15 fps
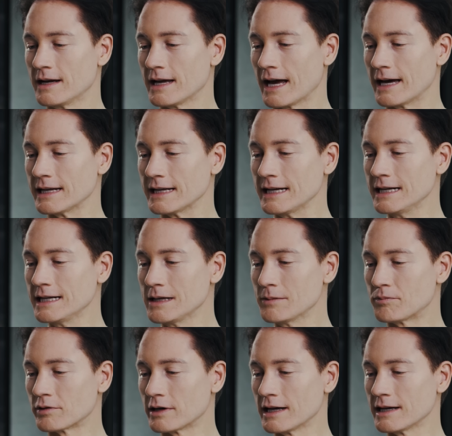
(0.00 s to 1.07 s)
and
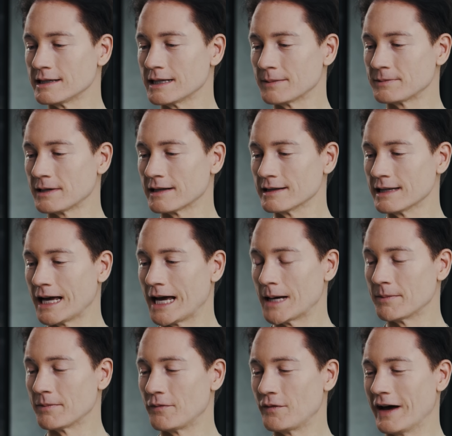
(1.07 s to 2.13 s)
eating bread dipped in
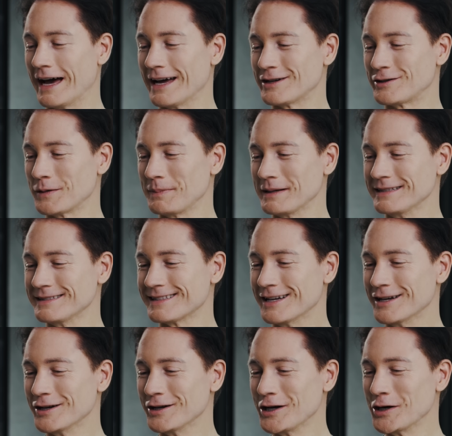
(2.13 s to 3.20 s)
lamb fat drippings
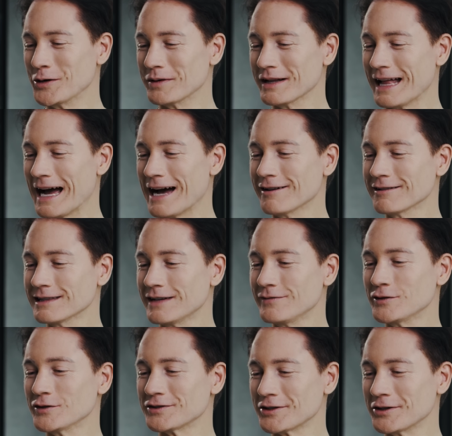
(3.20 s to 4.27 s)
who will outlive
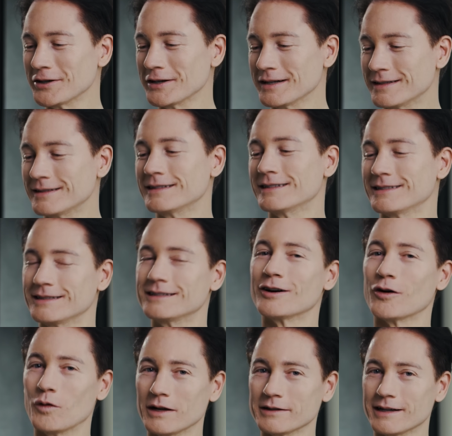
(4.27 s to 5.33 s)
you, sir.
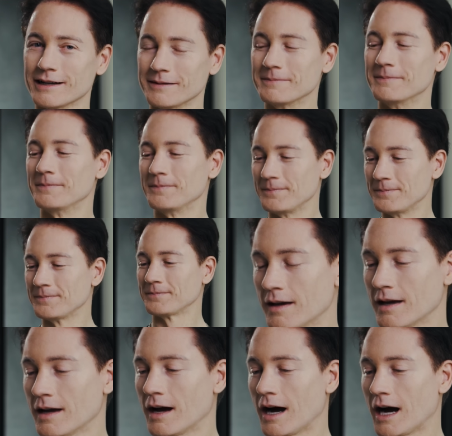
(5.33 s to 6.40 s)
Well done.
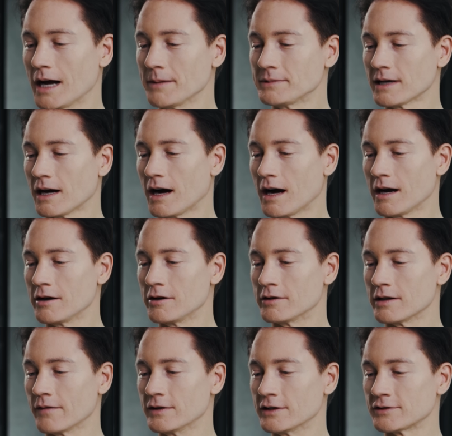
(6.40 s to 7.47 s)
I'm
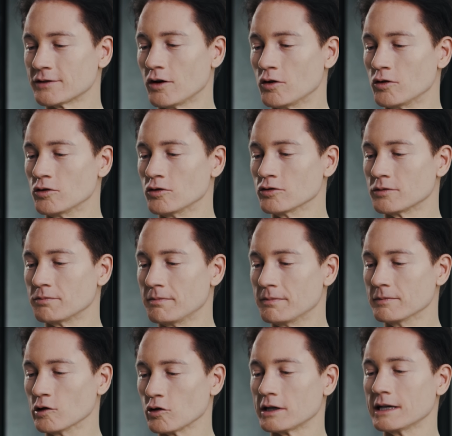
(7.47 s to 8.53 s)
tired of this
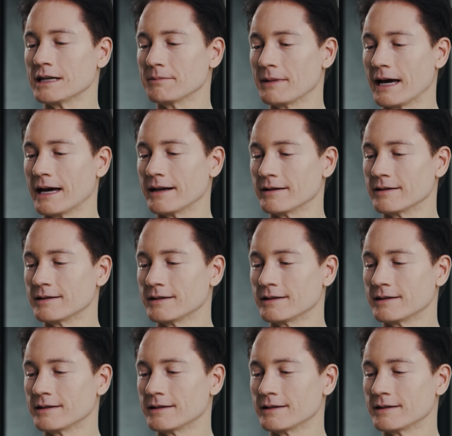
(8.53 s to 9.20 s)
old-looking man.